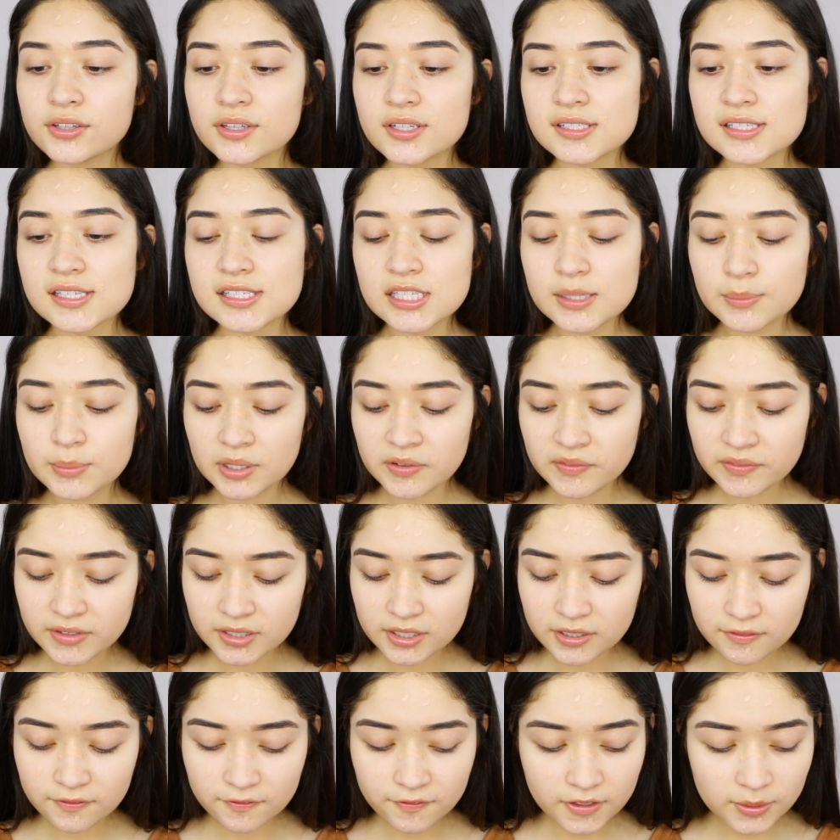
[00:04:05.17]
This is the
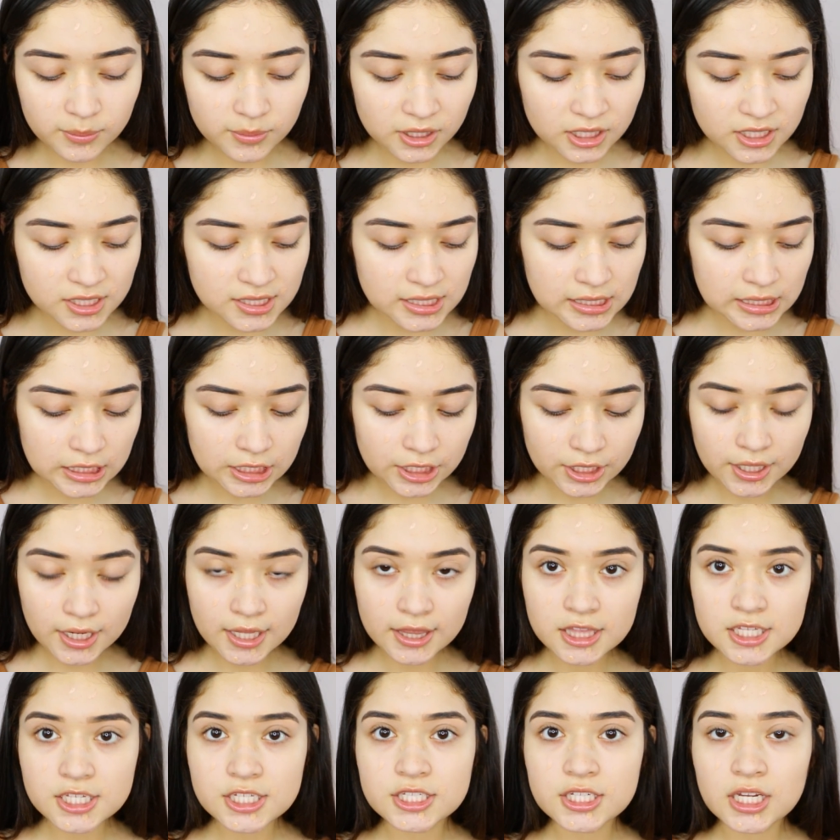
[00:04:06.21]
Maybelline Fit Me Concealer
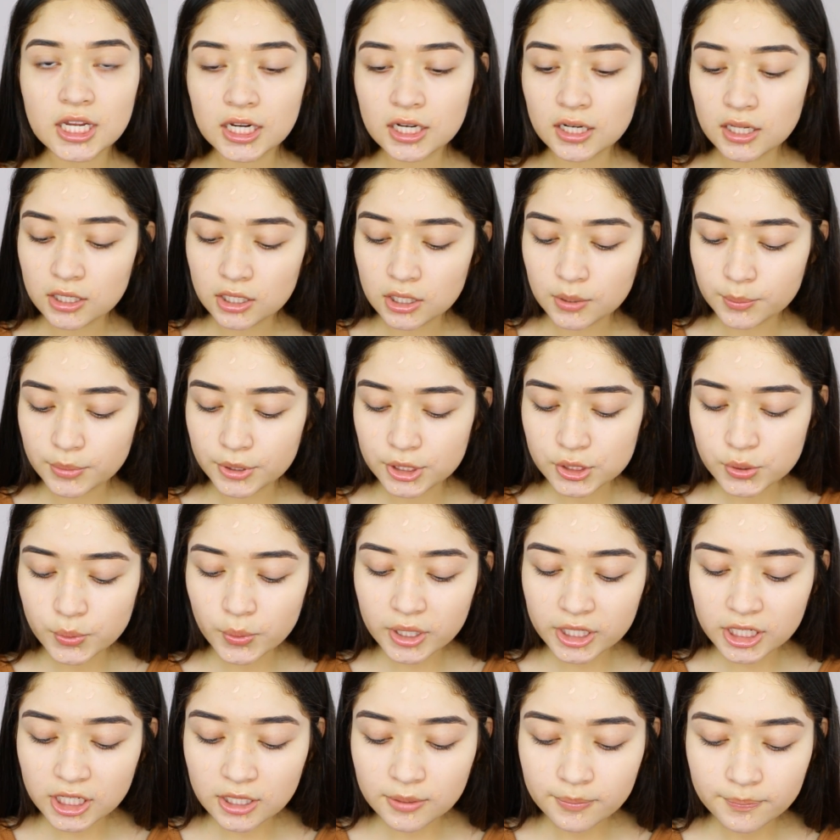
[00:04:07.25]
in the shade number
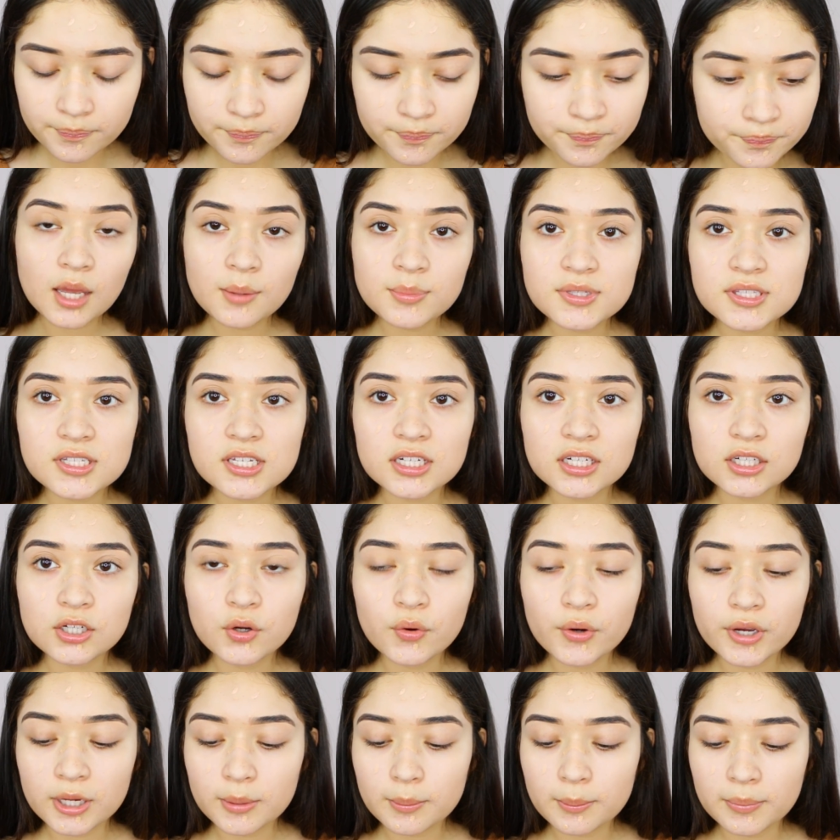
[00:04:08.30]
20. I'm just going to go
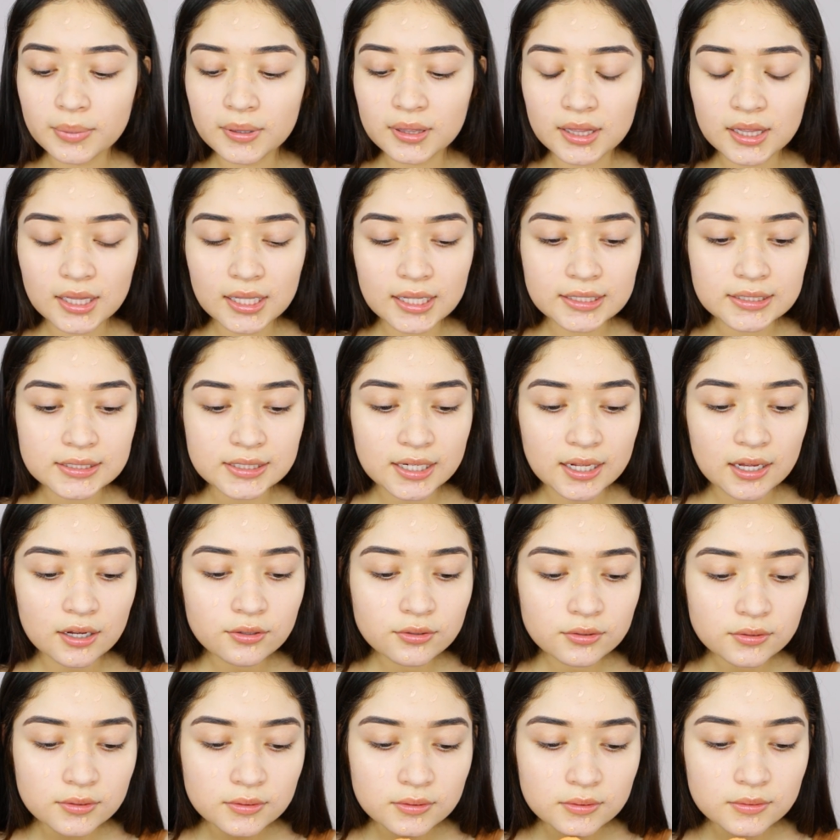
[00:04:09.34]
ahead and blend it
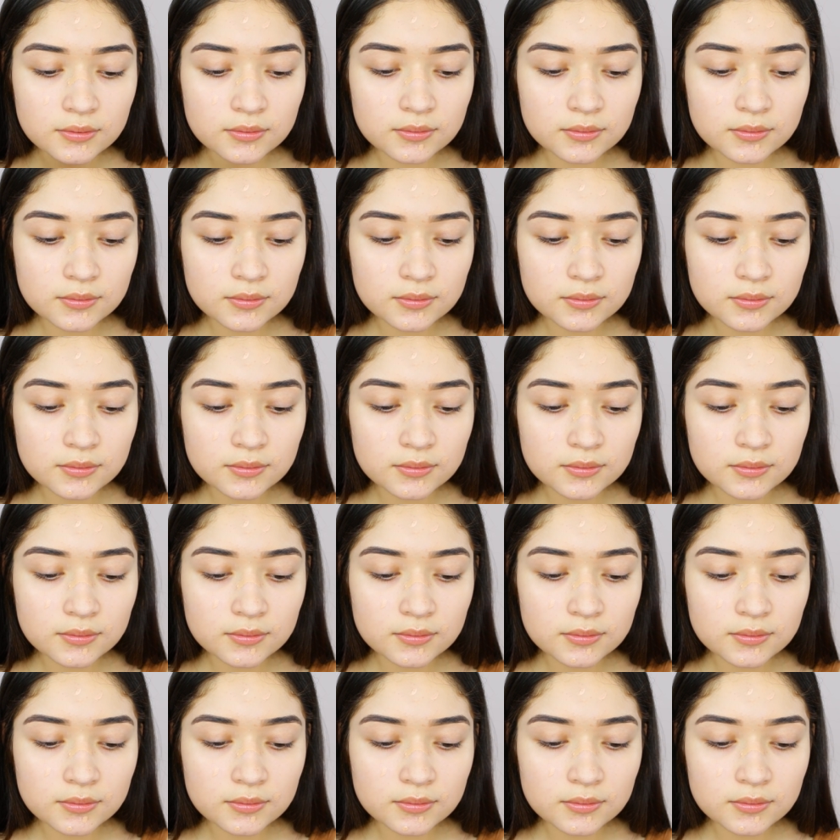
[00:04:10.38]
out.